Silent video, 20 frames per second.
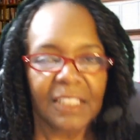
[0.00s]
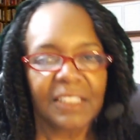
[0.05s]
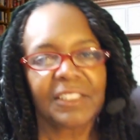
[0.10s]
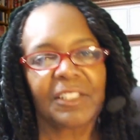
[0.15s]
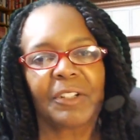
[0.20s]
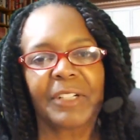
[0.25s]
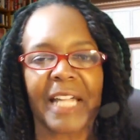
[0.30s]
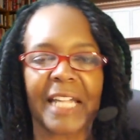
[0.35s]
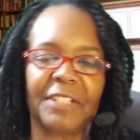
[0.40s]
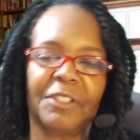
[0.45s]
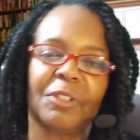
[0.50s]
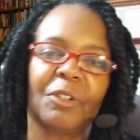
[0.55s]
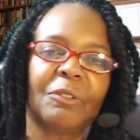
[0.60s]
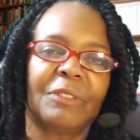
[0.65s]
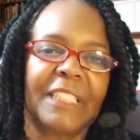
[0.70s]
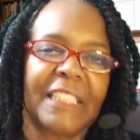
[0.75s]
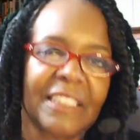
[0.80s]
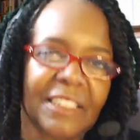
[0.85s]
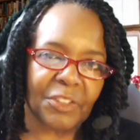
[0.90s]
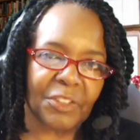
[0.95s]
Okay, you don't
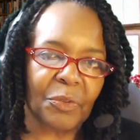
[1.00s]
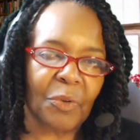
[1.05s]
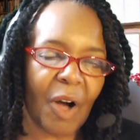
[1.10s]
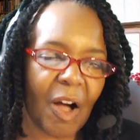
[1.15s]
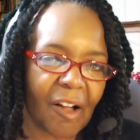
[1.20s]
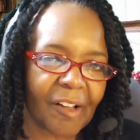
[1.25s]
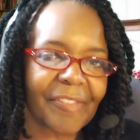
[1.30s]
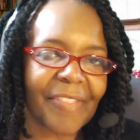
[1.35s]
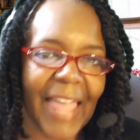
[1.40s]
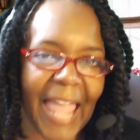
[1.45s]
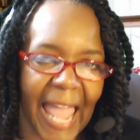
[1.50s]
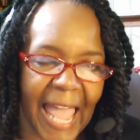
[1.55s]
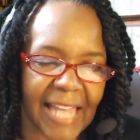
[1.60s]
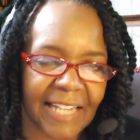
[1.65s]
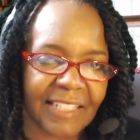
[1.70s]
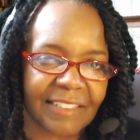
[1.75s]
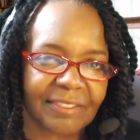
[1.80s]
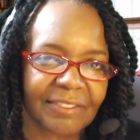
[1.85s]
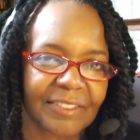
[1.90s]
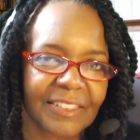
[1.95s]
need to all that
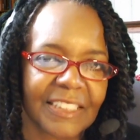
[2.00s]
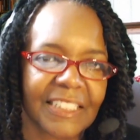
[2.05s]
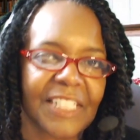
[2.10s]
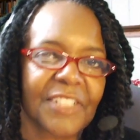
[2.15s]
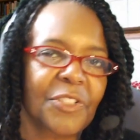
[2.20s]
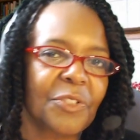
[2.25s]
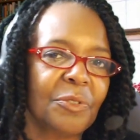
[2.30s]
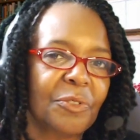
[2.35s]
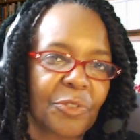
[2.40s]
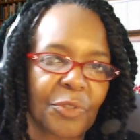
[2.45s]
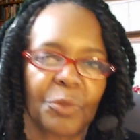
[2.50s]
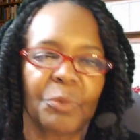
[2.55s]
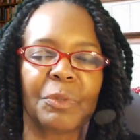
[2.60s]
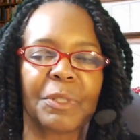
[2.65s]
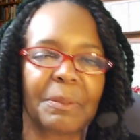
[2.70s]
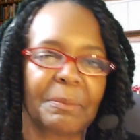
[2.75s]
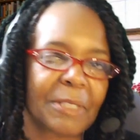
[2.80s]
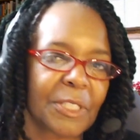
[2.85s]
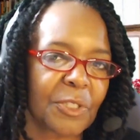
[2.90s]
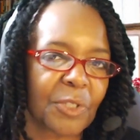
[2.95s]
unless you through with
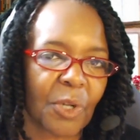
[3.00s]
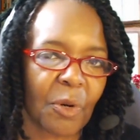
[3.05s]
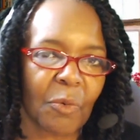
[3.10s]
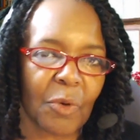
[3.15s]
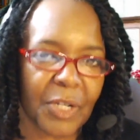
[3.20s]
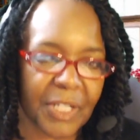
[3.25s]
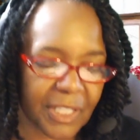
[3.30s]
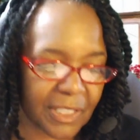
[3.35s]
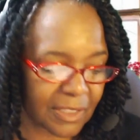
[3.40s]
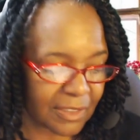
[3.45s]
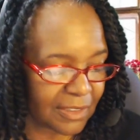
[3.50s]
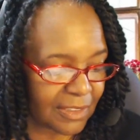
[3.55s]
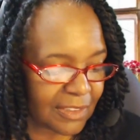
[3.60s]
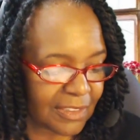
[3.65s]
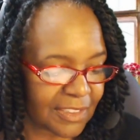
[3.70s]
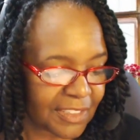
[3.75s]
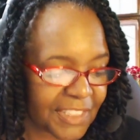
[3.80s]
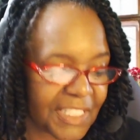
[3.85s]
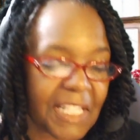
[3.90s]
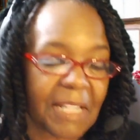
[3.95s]
them and you don't want to
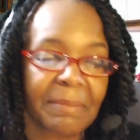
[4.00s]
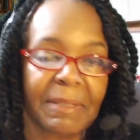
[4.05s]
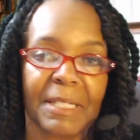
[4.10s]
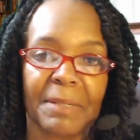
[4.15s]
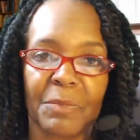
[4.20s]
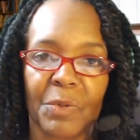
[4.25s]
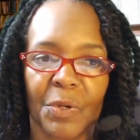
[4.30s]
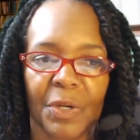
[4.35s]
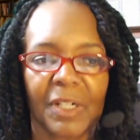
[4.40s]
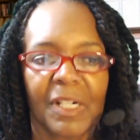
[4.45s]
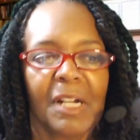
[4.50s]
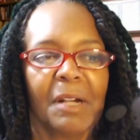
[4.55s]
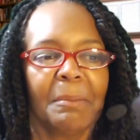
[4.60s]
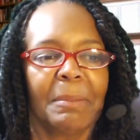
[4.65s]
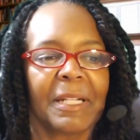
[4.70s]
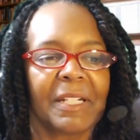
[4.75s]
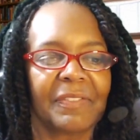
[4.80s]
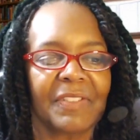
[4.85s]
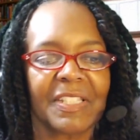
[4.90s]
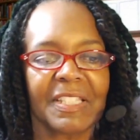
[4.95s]
see him anymore.
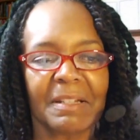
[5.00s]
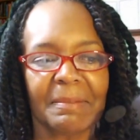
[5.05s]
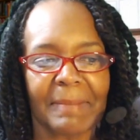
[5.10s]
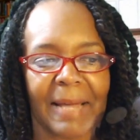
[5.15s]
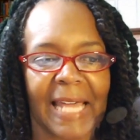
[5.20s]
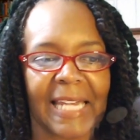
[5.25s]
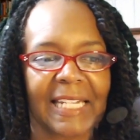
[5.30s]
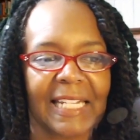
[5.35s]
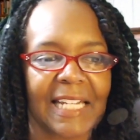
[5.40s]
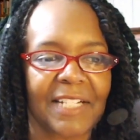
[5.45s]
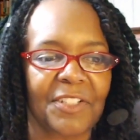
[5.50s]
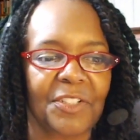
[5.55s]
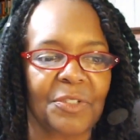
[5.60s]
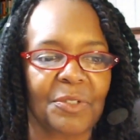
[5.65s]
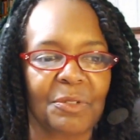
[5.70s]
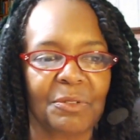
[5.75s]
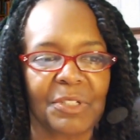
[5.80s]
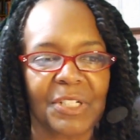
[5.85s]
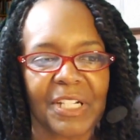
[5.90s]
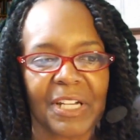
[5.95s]
But if it's somebody that you,
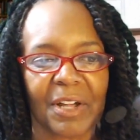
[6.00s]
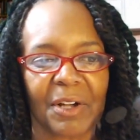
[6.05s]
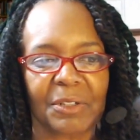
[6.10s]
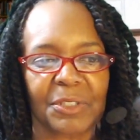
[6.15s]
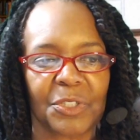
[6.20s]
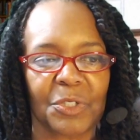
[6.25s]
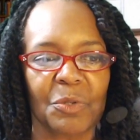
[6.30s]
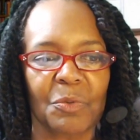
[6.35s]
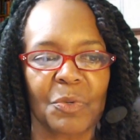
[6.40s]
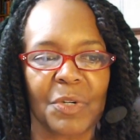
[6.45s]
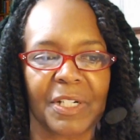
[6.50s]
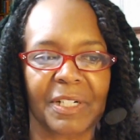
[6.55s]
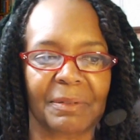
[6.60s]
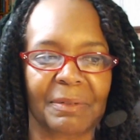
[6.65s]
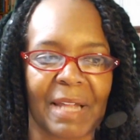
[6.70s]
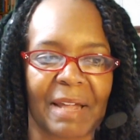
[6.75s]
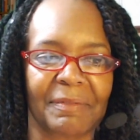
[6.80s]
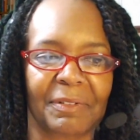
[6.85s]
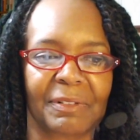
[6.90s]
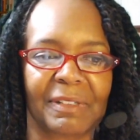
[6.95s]
you know, do want to
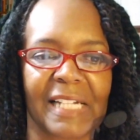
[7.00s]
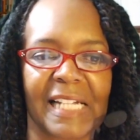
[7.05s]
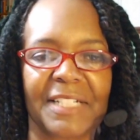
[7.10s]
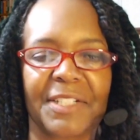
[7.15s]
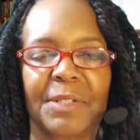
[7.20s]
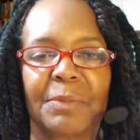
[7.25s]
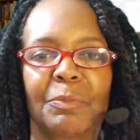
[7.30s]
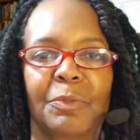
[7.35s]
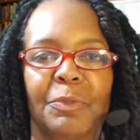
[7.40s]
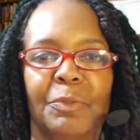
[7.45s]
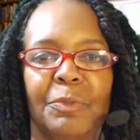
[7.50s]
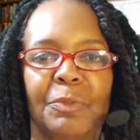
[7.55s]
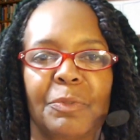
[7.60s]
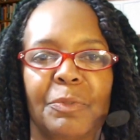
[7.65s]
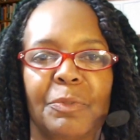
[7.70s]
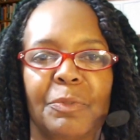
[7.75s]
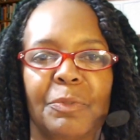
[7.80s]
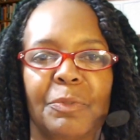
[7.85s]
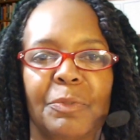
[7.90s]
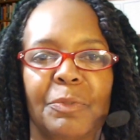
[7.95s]
have a relationship with,
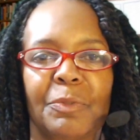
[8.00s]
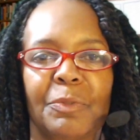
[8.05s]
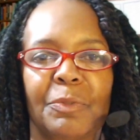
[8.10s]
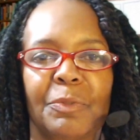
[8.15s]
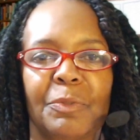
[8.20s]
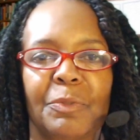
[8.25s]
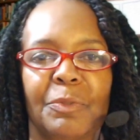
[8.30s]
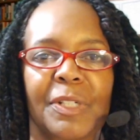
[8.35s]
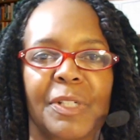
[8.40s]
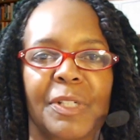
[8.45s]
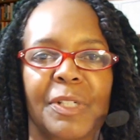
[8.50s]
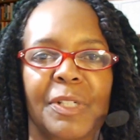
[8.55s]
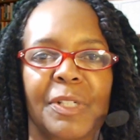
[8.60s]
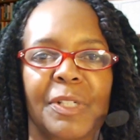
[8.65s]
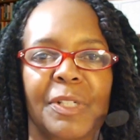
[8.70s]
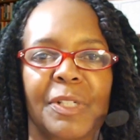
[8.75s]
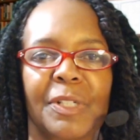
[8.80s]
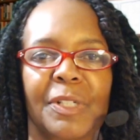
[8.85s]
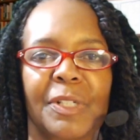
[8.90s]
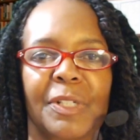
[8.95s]
you have to present it in
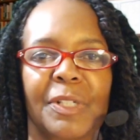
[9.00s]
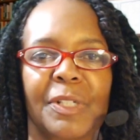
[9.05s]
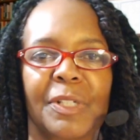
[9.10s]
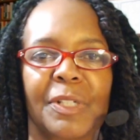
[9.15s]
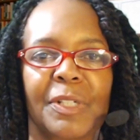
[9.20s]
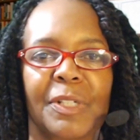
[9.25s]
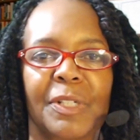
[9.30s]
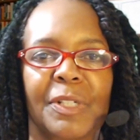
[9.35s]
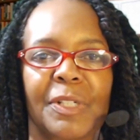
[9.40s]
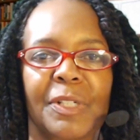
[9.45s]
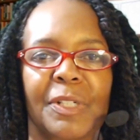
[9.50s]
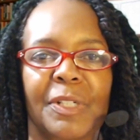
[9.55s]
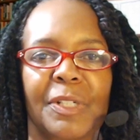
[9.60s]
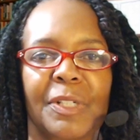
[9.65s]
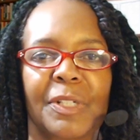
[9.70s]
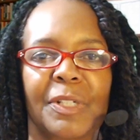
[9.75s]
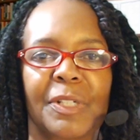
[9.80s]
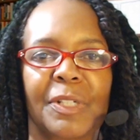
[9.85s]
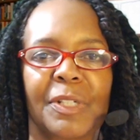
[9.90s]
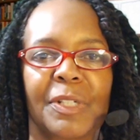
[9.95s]
a way that's going to
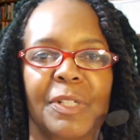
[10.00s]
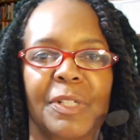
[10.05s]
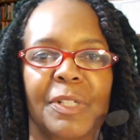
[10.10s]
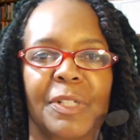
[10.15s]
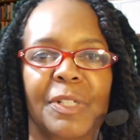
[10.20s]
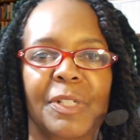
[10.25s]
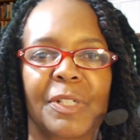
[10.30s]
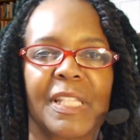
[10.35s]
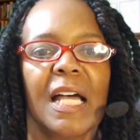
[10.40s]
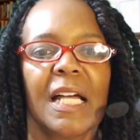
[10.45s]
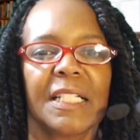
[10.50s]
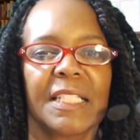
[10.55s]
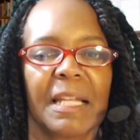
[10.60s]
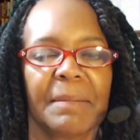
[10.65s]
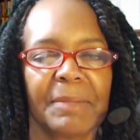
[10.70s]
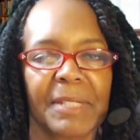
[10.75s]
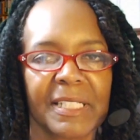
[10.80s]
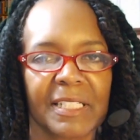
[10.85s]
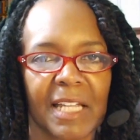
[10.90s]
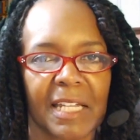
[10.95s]
be something
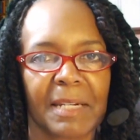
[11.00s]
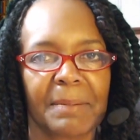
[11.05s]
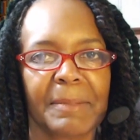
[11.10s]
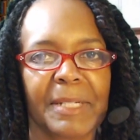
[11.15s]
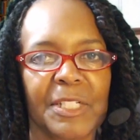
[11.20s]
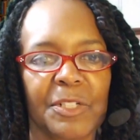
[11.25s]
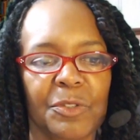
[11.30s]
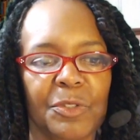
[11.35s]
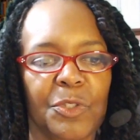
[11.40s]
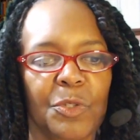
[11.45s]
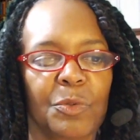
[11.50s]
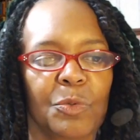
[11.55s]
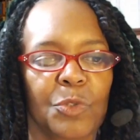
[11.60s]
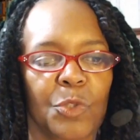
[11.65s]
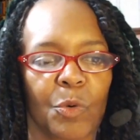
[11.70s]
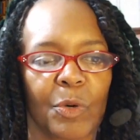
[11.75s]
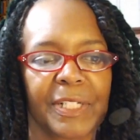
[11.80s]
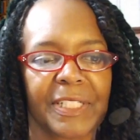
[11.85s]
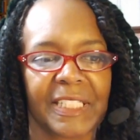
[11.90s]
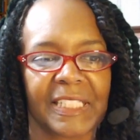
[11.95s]
that's going to mean you two
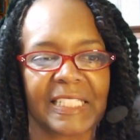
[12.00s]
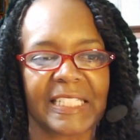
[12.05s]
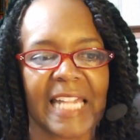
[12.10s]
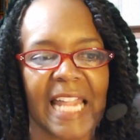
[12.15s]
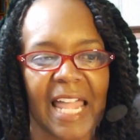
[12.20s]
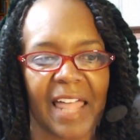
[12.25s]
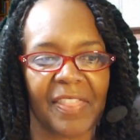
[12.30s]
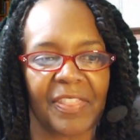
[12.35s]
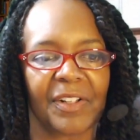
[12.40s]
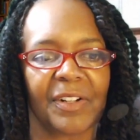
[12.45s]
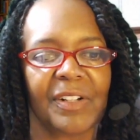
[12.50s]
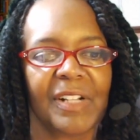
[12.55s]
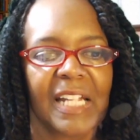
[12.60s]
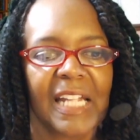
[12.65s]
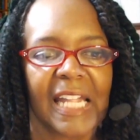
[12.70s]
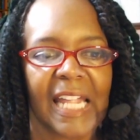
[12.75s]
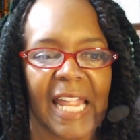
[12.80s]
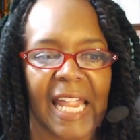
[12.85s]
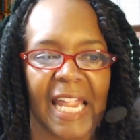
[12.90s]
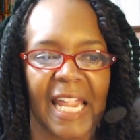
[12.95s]
join together
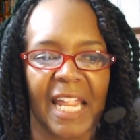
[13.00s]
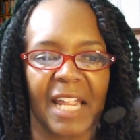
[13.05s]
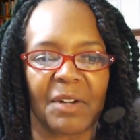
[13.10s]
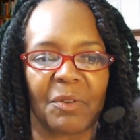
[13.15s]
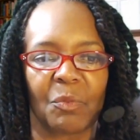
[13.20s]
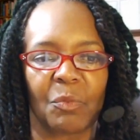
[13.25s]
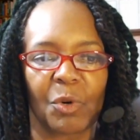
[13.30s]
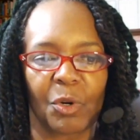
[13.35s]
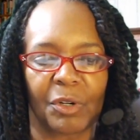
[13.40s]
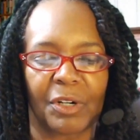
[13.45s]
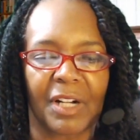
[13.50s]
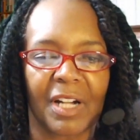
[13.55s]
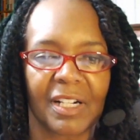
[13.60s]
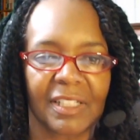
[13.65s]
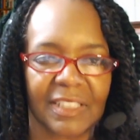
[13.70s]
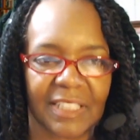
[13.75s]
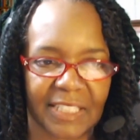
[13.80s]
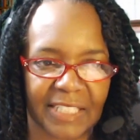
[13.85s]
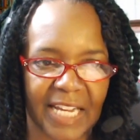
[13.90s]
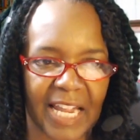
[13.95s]
and work
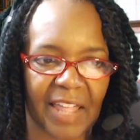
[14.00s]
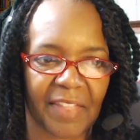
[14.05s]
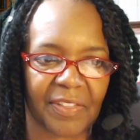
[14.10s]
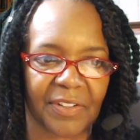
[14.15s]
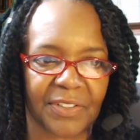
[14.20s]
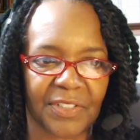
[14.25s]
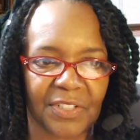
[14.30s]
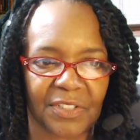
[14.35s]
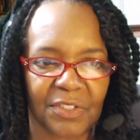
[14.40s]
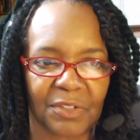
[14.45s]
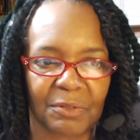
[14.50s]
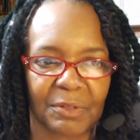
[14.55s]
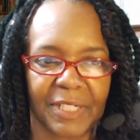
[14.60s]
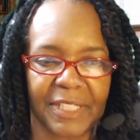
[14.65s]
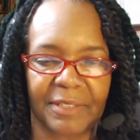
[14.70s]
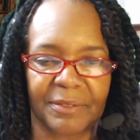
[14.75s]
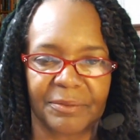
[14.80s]
together to do it.